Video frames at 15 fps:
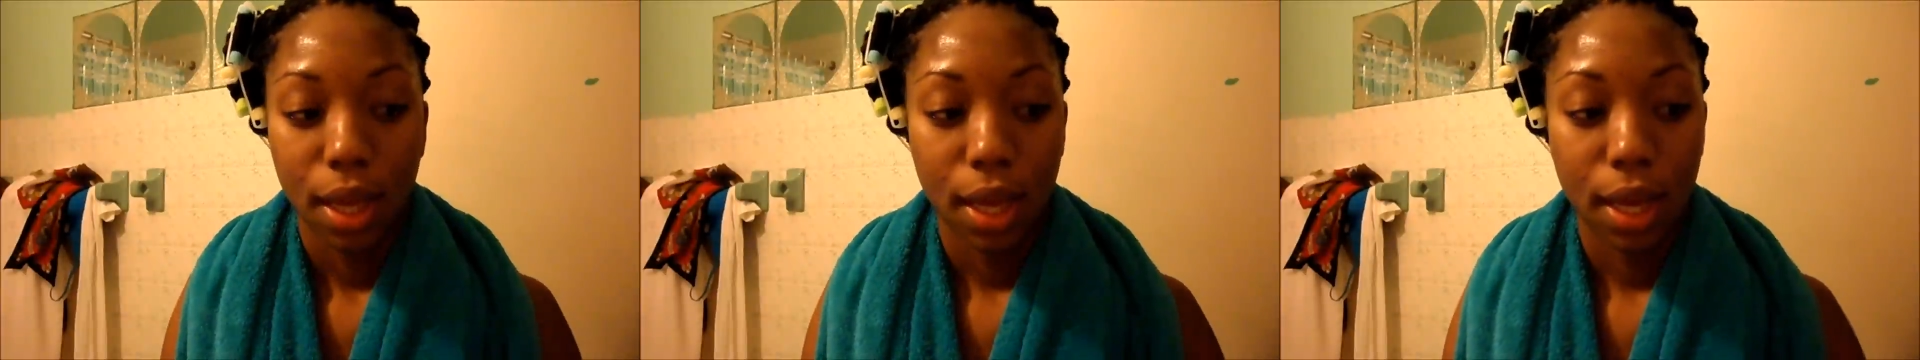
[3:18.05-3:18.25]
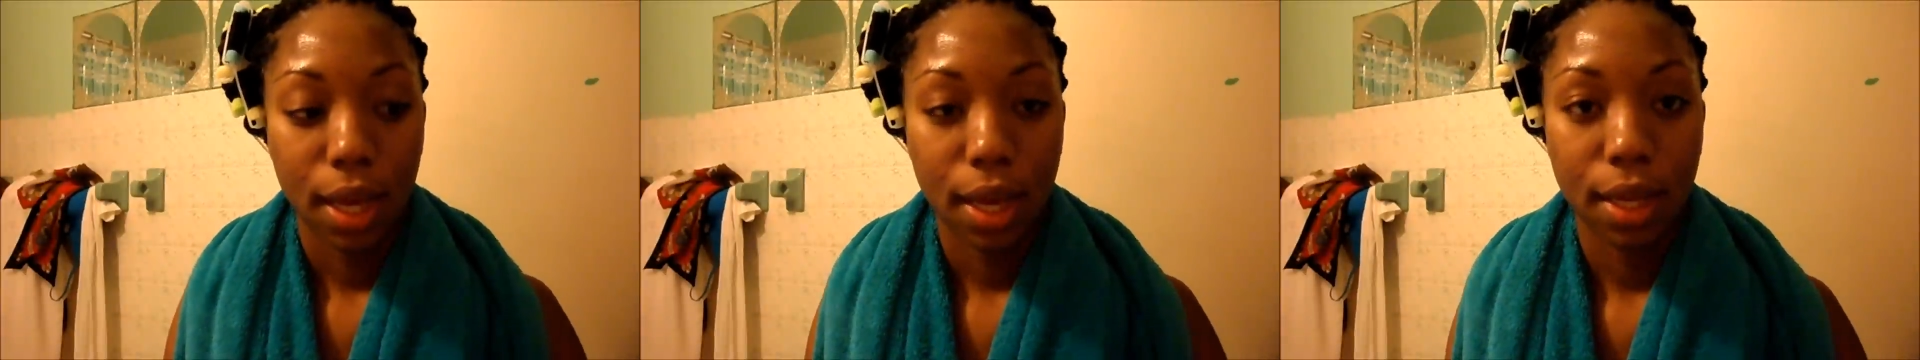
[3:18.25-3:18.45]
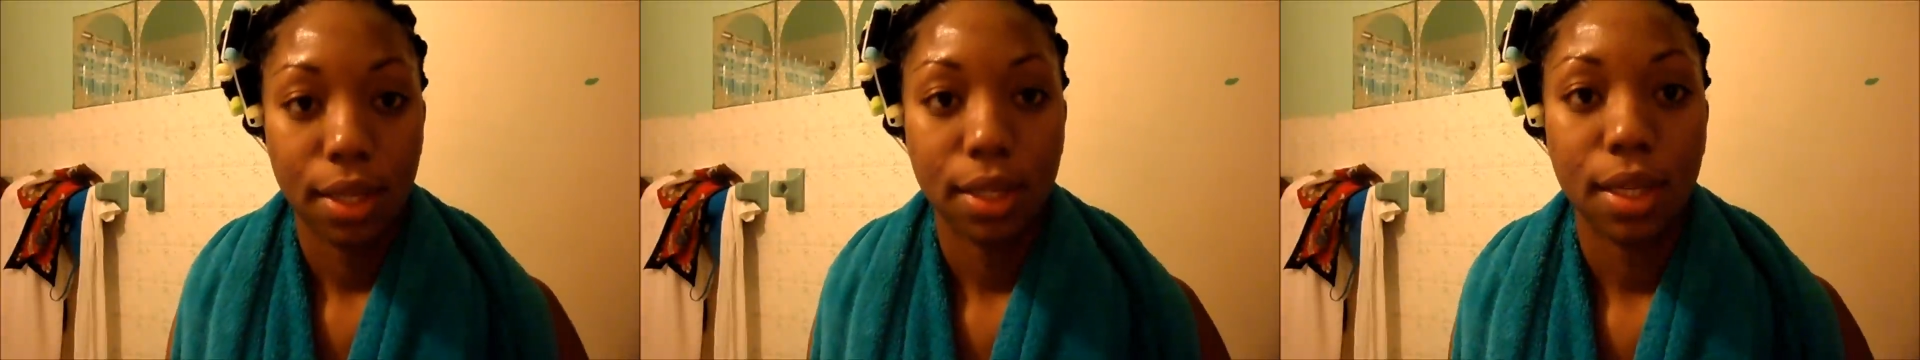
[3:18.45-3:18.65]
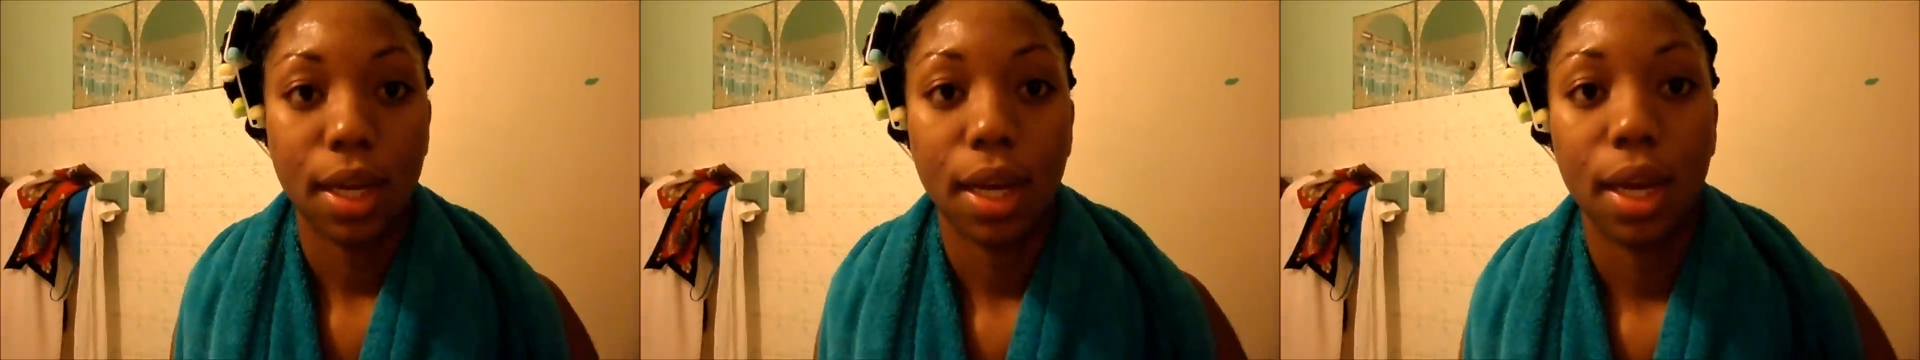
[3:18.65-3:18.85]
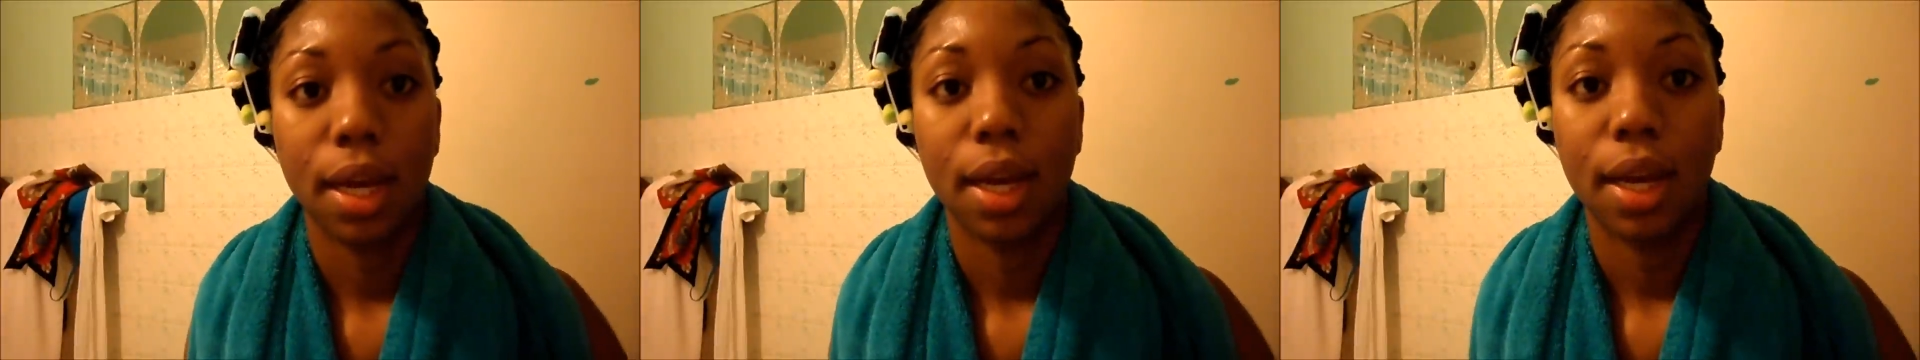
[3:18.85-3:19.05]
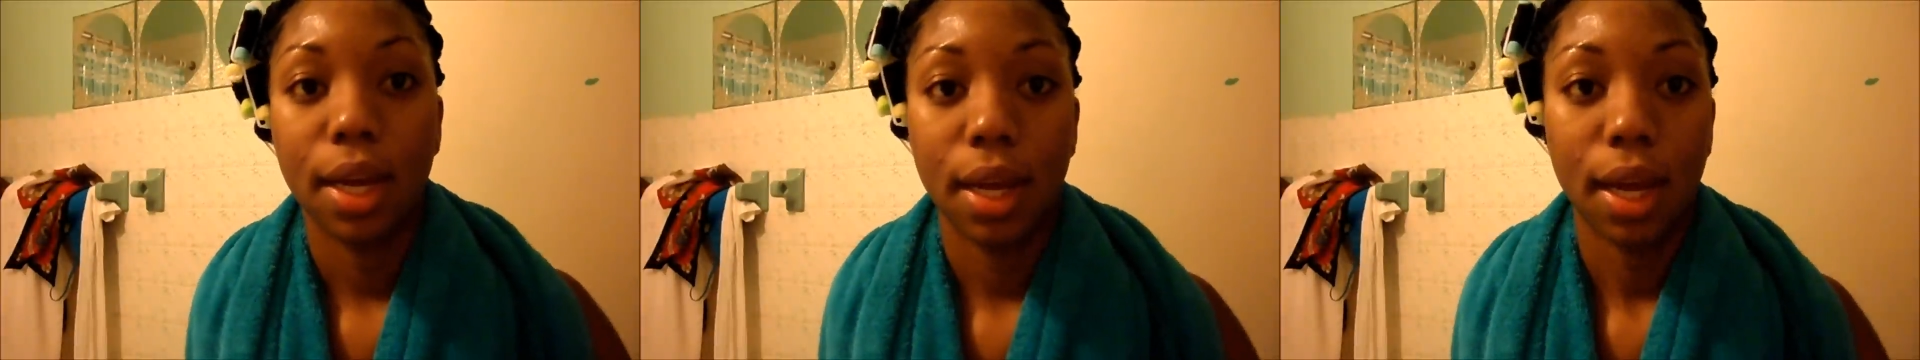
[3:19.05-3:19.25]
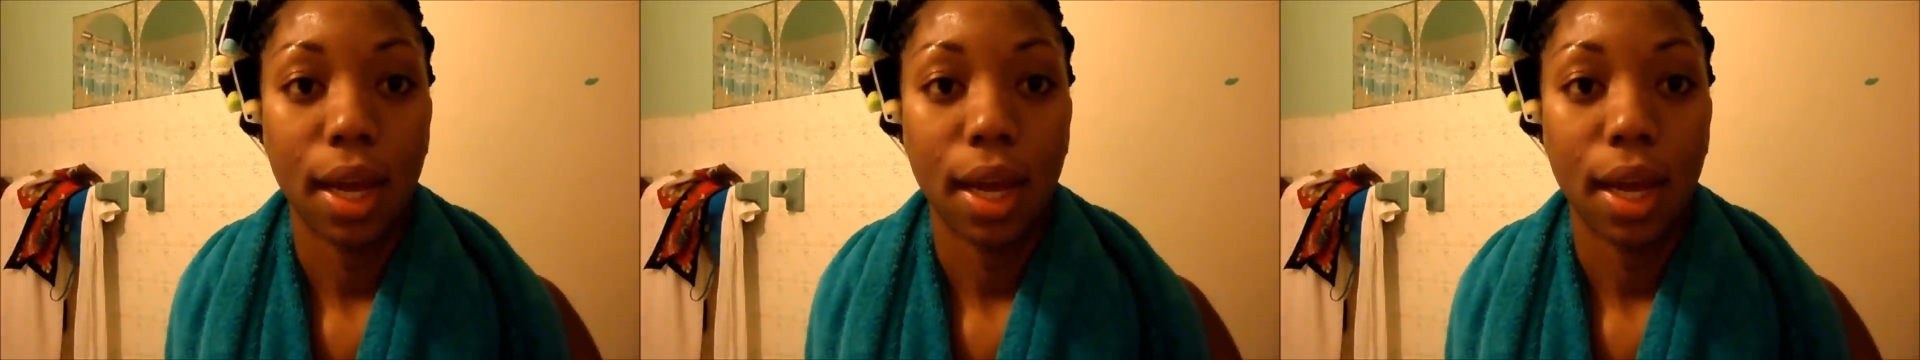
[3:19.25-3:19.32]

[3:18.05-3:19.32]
and I